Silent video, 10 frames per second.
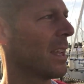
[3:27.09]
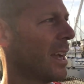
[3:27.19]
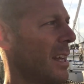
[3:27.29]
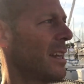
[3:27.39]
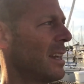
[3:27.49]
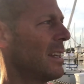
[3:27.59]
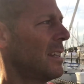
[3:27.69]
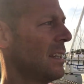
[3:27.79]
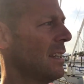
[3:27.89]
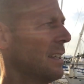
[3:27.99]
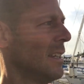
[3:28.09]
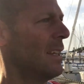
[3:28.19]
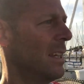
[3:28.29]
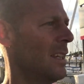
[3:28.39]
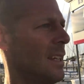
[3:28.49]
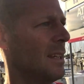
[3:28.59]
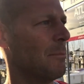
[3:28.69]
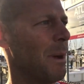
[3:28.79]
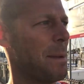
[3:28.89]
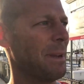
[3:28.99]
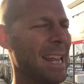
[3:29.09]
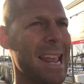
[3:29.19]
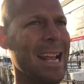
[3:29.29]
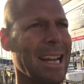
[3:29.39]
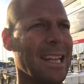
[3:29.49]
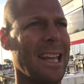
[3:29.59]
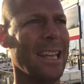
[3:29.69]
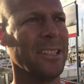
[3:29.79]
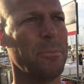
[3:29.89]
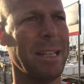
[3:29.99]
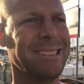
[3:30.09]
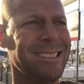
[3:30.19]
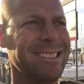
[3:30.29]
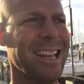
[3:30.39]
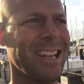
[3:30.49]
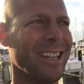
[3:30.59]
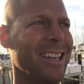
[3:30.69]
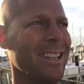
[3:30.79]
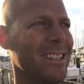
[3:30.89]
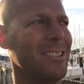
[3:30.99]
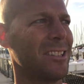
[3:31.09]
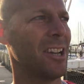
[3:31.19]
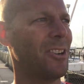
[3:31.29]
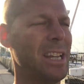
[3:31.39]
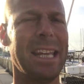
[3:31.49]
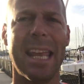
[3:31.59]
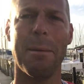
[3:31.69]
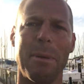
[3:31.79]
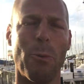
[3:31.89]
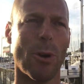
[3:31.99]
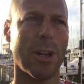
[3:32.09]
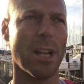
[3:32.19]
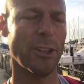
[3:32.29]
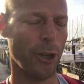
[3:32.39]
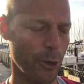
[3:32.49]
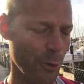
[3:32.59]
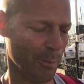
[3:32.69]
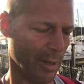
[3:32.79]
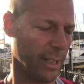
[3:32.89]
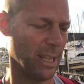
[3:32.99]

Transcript: Got my mechanic has been sick, so he can't be working on the OOP.